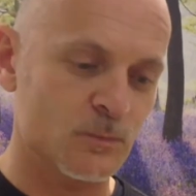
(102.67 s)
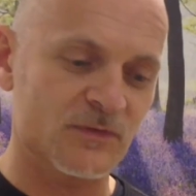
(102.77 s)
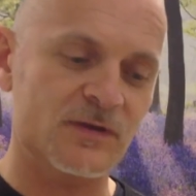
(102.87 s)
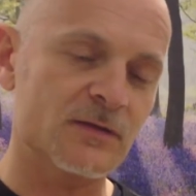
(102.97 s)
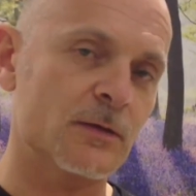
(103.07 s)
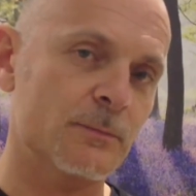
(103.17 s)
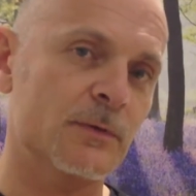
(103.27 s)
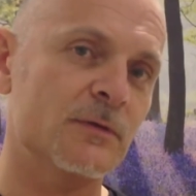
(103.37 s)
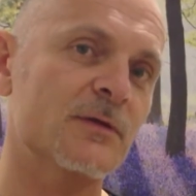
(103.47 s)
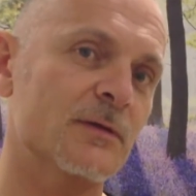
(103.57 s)
We're set up
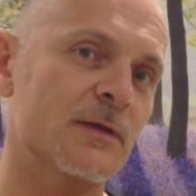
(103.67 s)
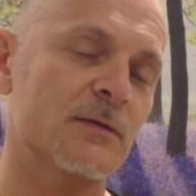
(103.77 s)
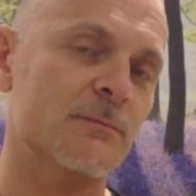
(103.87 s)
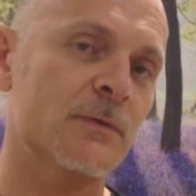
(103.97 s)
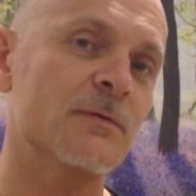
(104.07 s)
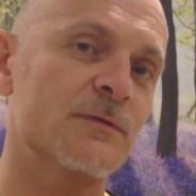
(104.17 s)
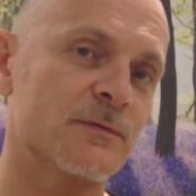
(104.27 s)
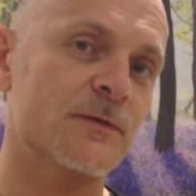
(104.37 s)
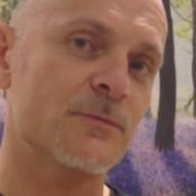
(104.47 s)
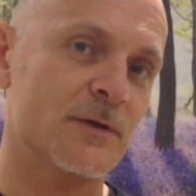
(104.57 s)

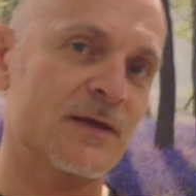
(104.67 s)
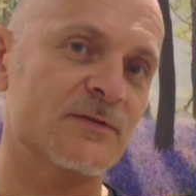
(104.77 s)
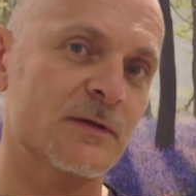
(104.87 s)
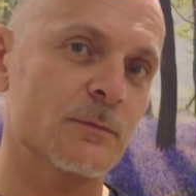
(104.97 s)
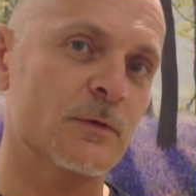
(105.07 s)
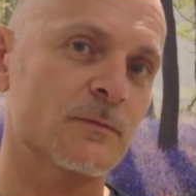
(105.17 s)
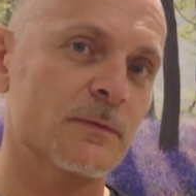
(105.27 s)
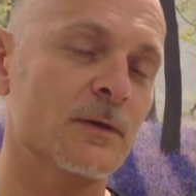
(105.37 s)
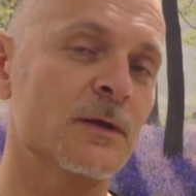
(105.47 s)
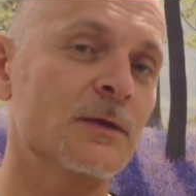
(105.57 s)
beautifully for elastic
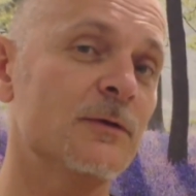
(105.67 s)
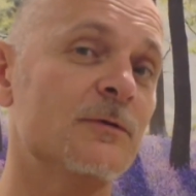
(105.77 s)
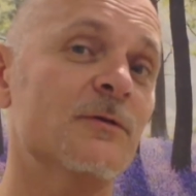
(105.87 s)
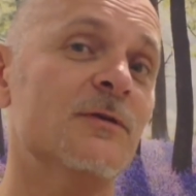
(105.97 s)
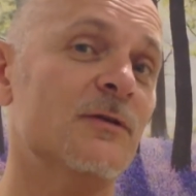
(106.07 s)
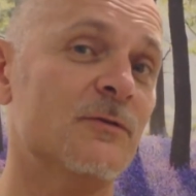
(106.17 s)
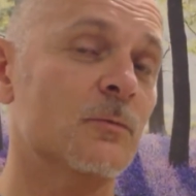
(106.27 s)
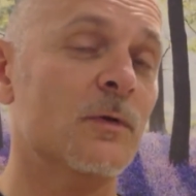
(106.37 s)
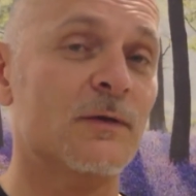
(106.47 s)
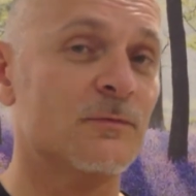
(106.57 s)
movement. You just have
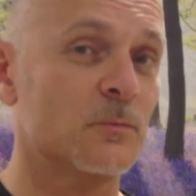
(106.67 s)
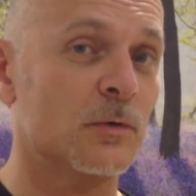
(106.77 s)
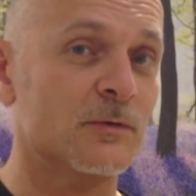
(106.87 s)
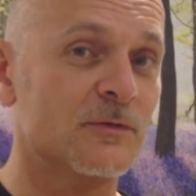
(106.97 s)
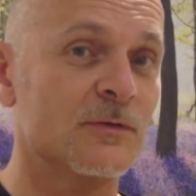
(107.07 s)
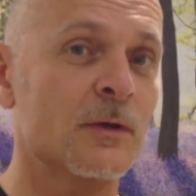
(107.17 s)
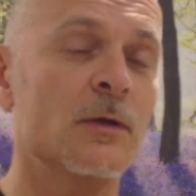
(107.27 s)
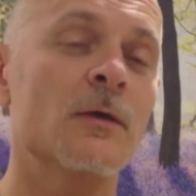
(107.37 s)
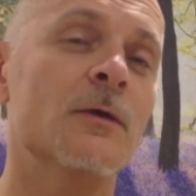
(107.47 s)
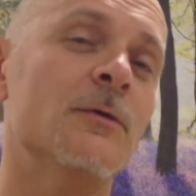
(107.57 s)
to watch
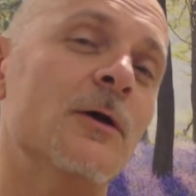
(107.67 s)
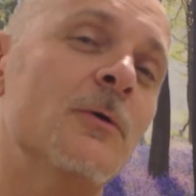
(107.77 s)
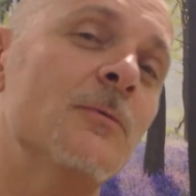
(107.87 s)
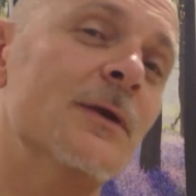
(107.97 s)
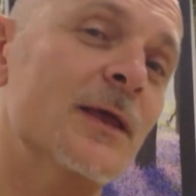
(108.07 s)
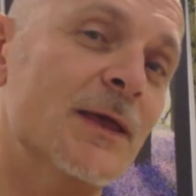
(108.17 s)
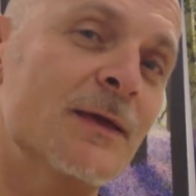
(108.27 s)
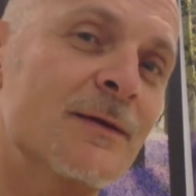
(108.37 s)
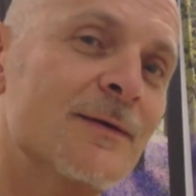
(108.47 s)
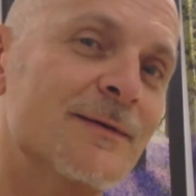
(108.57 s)
not
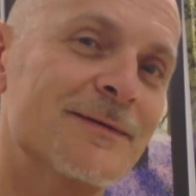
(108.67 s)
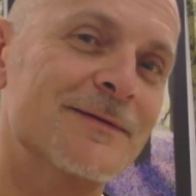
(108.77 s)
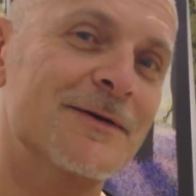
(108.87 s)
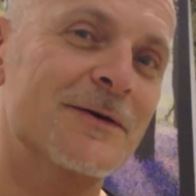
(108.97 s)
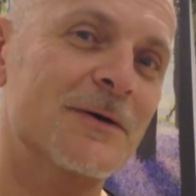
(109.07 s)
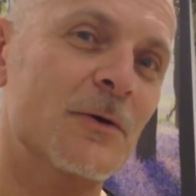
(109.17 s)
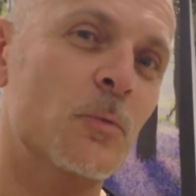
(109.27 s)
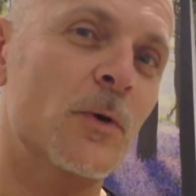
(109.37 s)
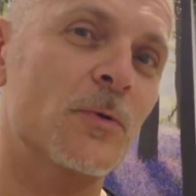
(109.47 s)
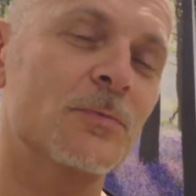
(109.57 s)
only a
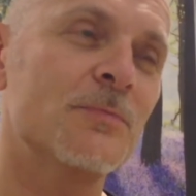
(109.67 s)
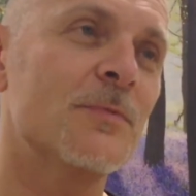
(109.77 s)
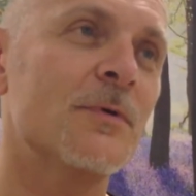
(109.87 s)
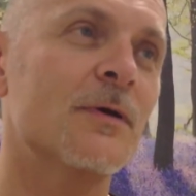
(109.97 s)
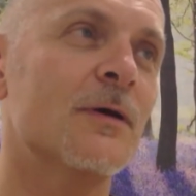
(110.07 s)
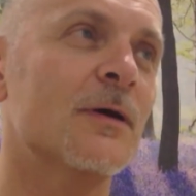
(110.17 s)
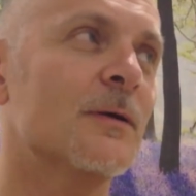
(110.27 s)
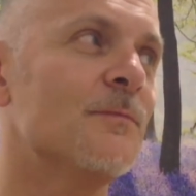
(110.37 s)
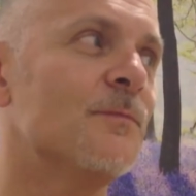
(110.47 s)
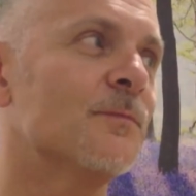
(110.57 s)

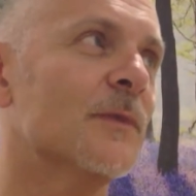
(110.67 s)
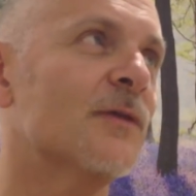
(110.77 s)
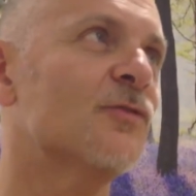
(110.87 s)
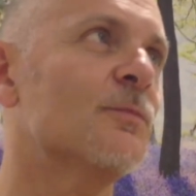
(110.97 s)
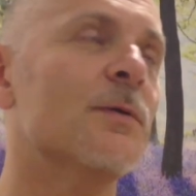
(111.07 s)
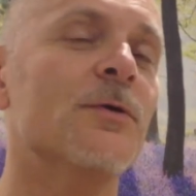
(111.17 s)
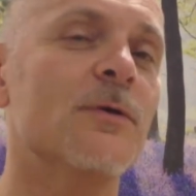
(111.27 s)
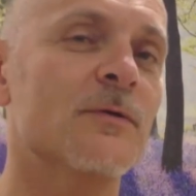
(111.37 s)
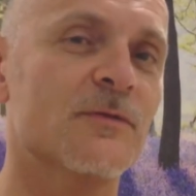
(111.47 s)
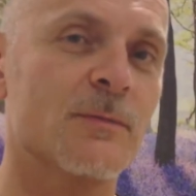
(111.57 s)

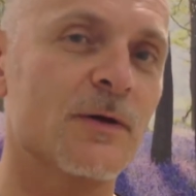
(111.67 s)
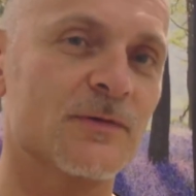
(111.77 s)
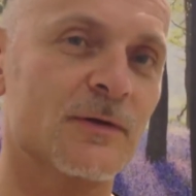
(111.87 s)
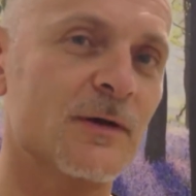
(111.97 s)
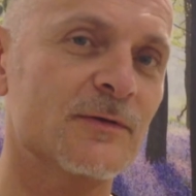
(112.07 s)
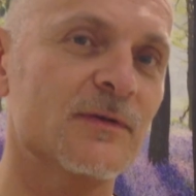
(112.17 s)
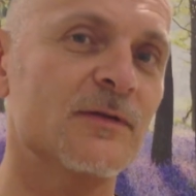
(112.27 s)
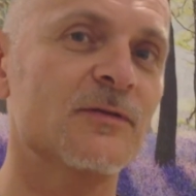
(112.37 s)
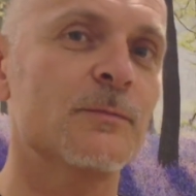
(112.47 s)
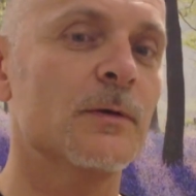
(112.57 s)
well-experienced martial
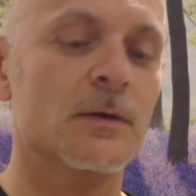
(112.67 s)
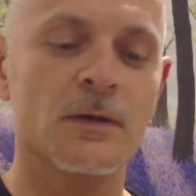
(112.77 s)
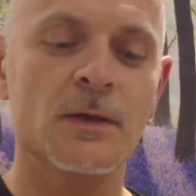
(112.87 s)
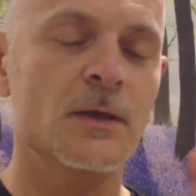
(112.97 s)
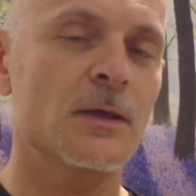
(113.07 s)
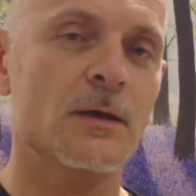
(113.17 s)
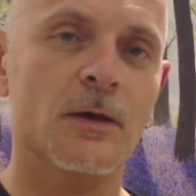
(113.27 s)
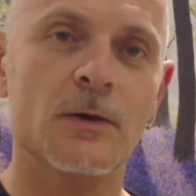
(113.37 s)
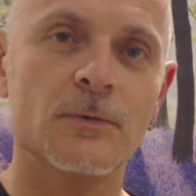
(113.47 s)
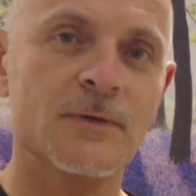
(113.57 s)
artist, but a
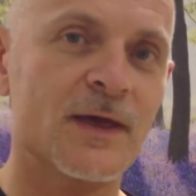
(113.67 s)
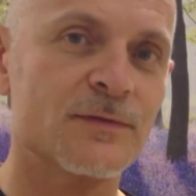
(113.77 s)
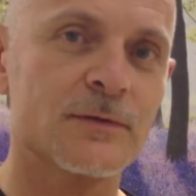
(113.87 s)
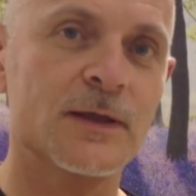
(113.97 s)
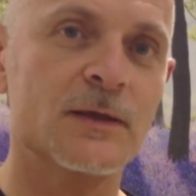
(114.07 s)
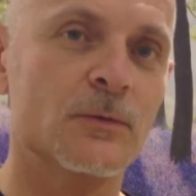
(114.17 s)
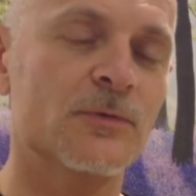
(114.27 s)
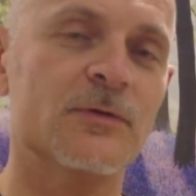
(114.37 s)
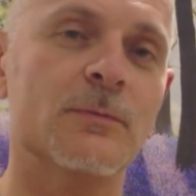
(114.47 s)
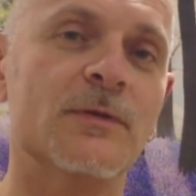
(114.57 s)
honed athlete or
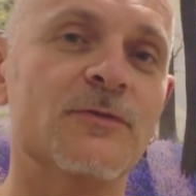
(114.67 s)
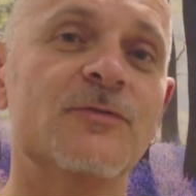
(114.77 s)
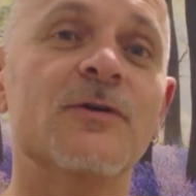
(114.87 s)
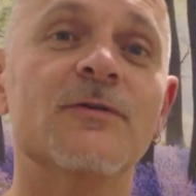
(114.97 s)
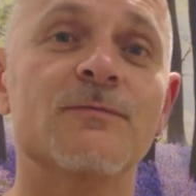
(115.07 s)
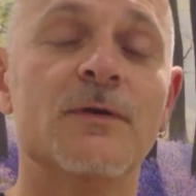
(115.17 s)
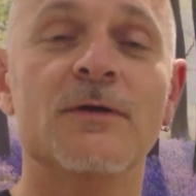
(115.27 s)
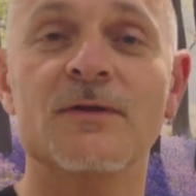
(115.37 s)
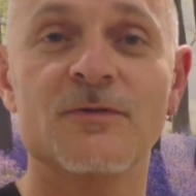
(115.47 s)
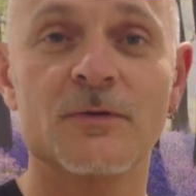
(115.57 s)
someone that's just
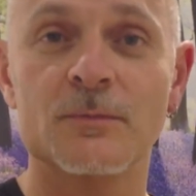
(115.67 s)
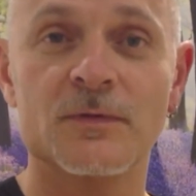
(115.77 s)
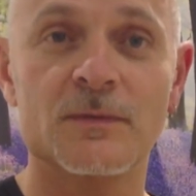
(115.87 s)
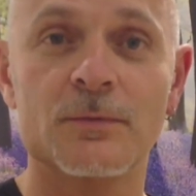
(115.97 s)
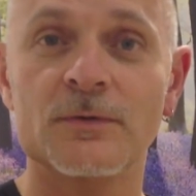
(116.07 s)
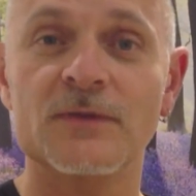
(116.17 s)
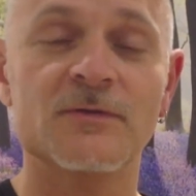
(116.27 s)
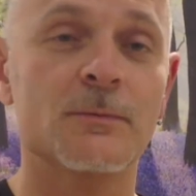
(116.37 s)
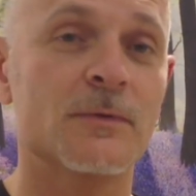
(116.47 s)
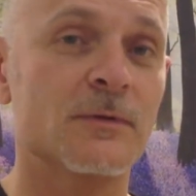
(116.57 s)
very in tune with their body,
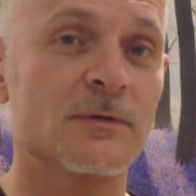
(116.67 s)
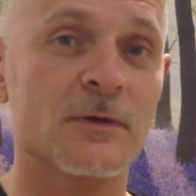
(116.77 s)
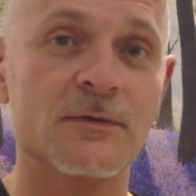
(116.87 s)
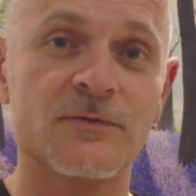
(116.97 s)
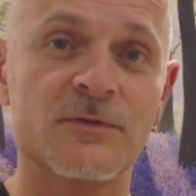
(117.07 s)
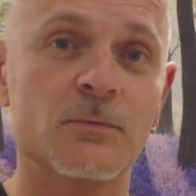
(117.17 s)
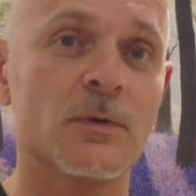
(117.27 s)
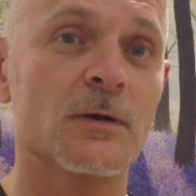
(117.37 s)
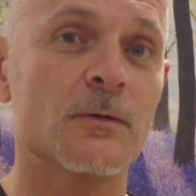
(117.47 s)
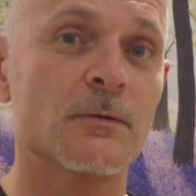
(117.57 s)
someone that dances
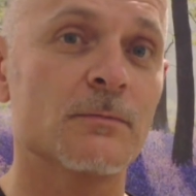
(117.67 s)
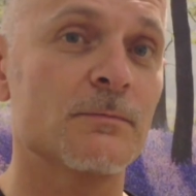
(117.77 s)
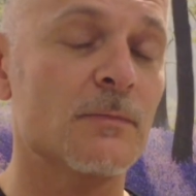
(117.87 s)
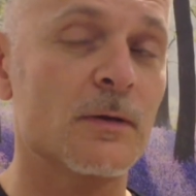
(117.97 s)
well.